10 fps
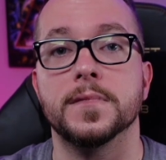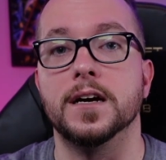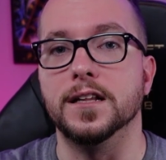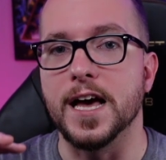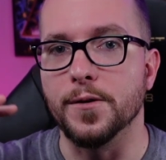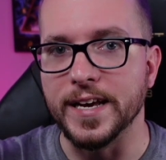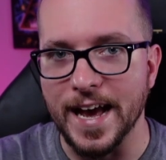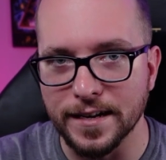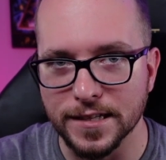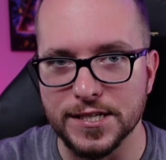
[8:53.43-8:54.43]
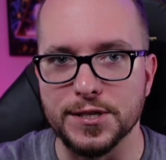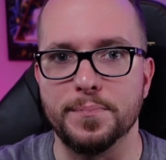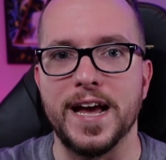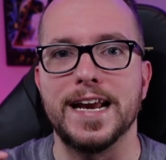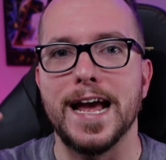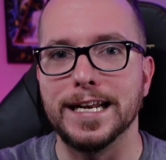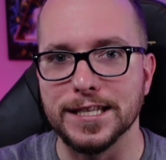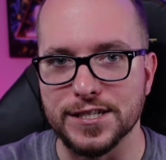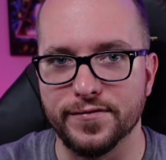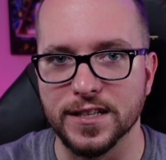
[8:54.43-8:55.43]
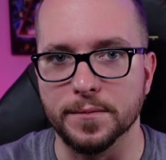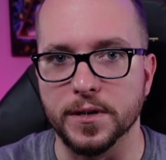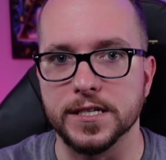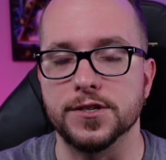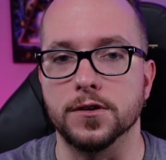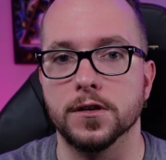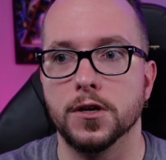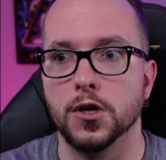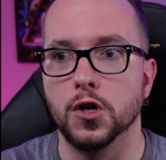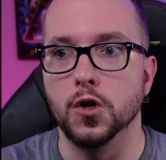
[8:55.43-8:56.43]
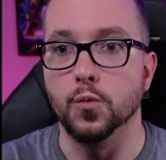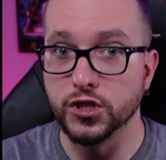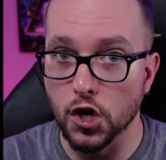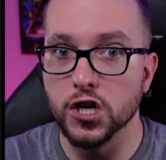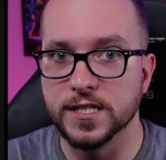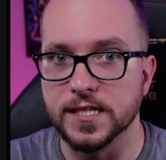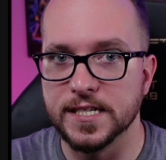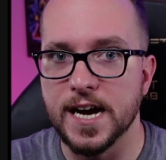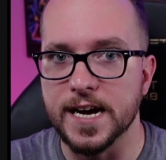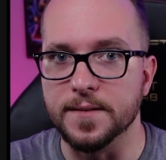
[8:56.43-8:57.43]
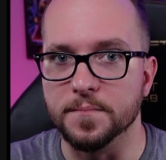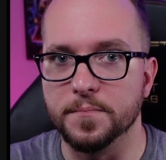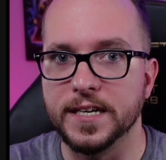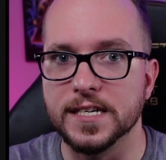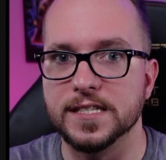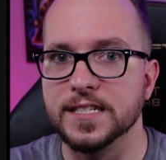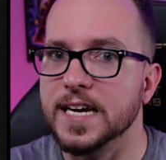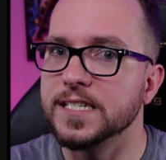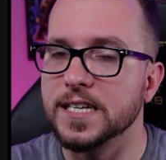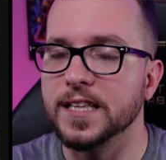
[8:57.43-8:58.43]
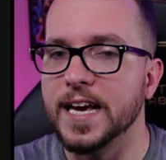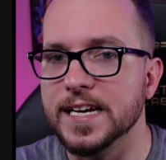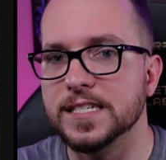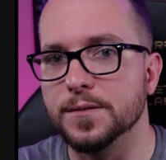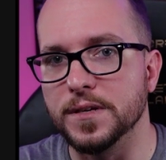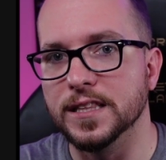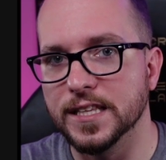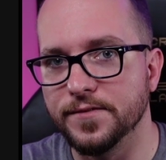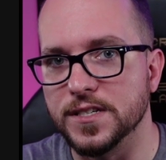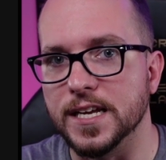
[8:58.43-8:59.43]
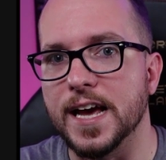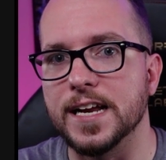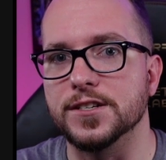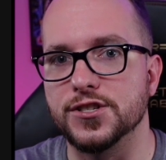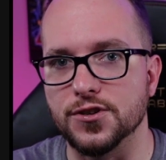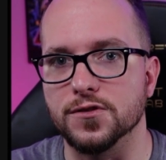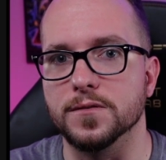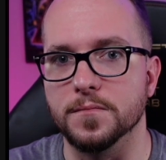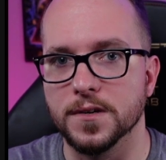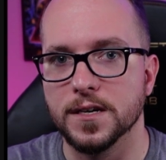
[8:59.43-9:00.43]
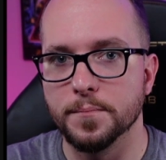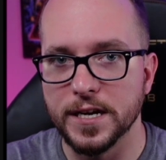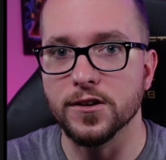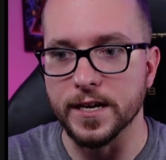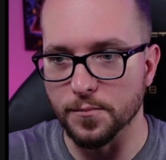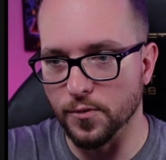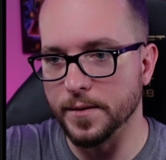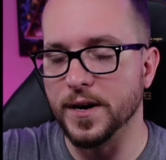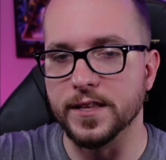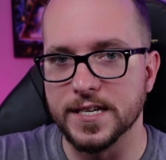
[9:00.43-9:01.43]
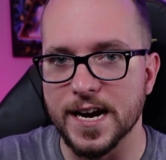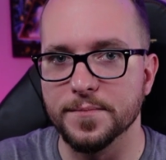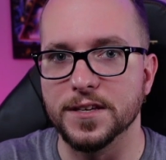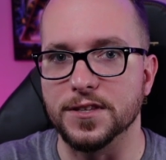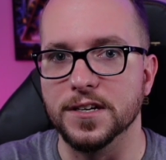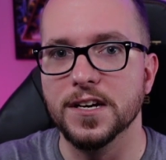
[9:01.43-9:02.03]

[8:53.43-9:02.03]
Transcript: allowing endless debate, endless filibuster, which costs us time because the debt ceiling has to be lifted at a certain period. By the time that the